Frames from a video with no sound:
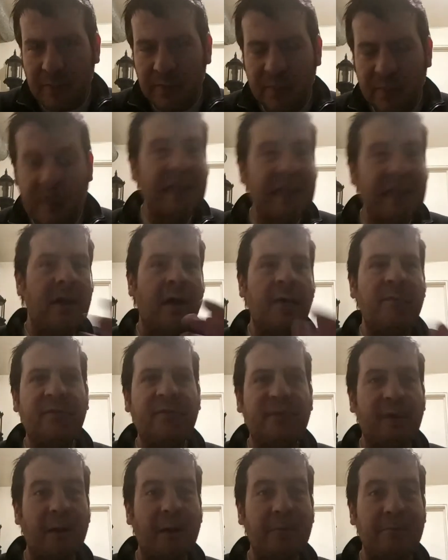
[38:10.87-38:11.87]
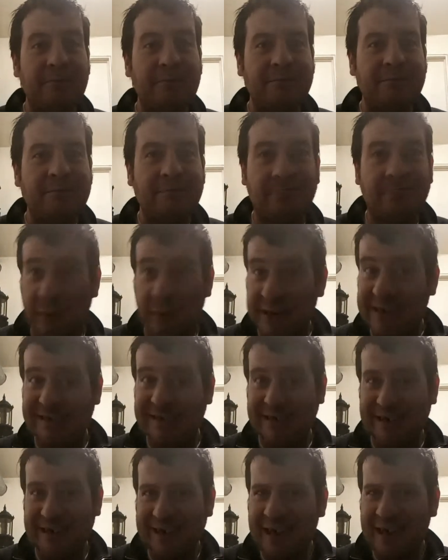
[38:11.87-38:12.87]
They come from,
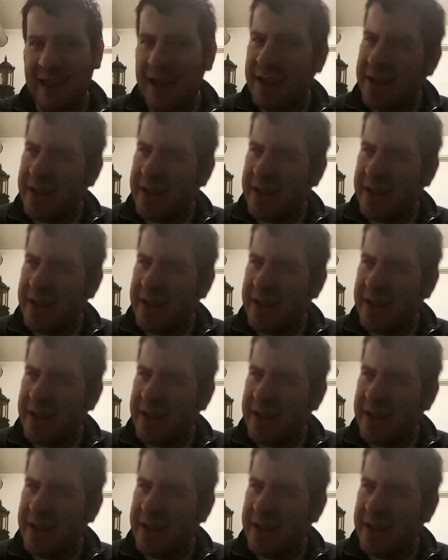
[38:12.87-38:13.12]
recently,